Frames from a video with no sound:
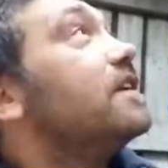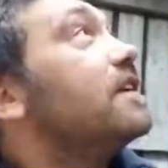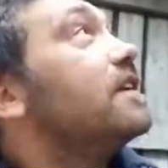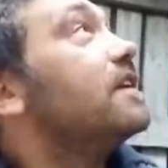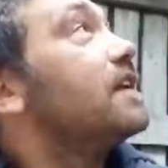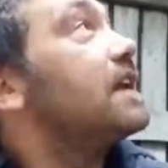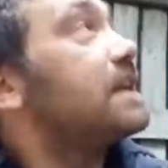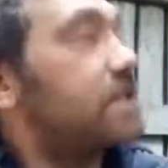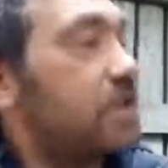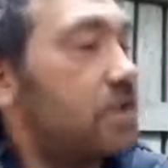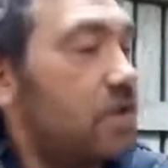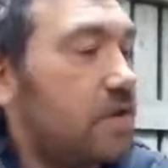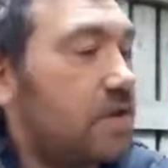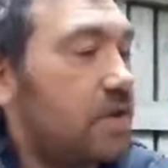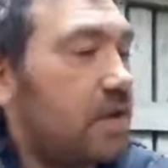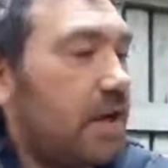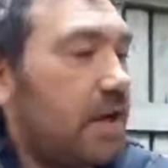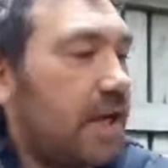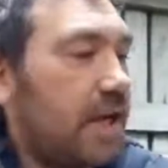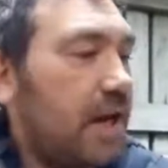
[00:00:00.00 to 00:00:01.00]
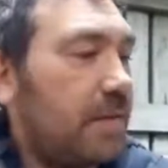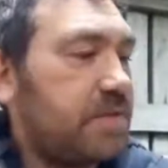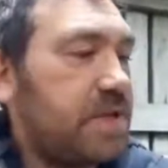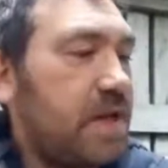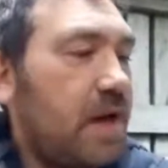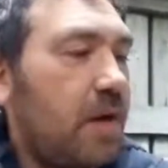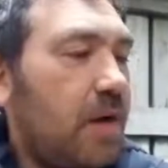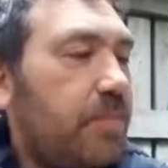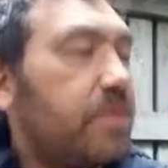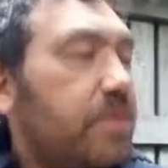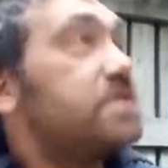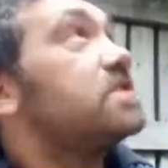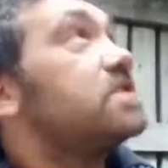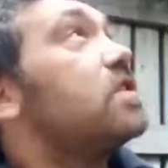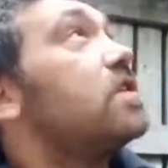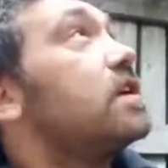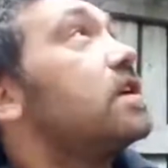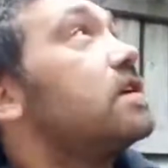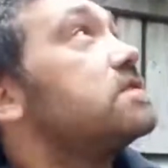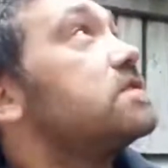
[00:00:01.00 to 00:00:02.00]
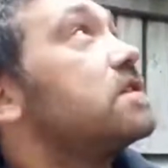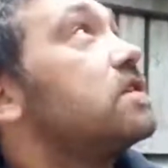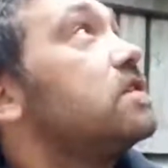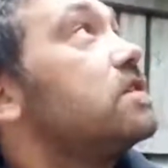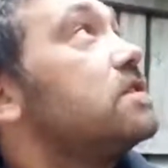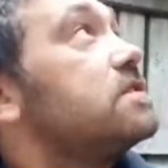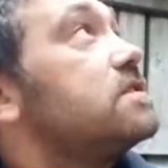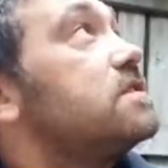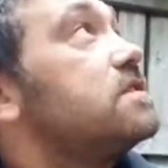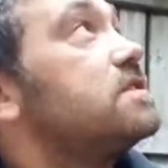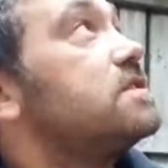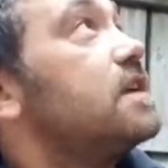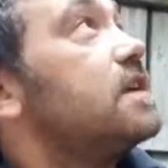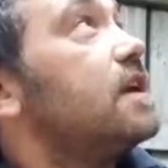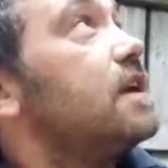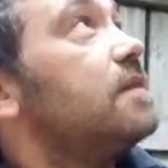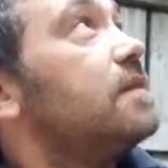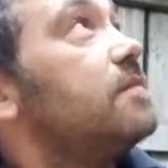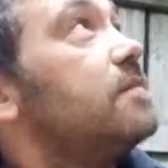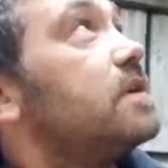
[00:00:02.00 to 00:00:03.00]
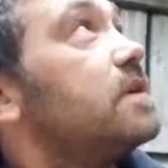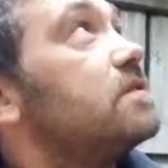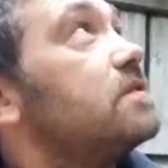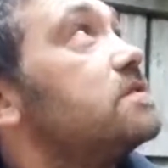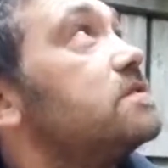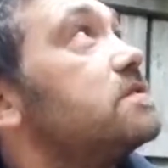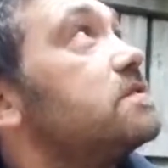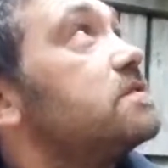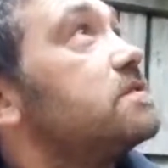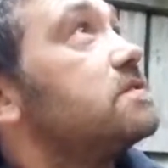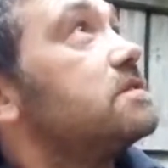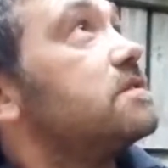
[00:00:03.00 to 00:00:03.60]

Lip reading: That's good. I kept it up as tight as I could to the ceiling because